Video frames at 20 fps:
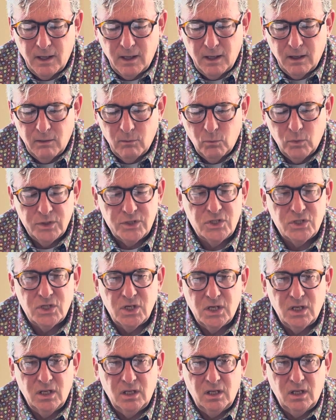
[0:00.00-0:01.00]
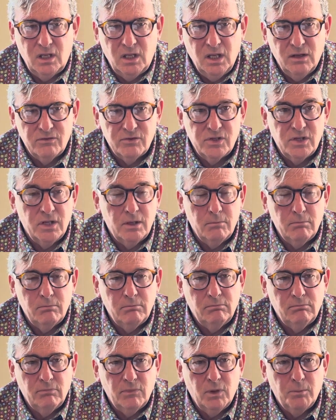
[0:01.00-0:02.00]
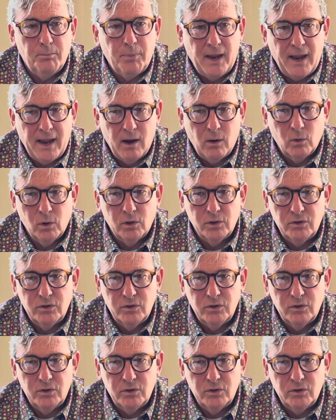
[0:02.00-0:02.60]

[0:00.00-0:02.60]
which gives them the power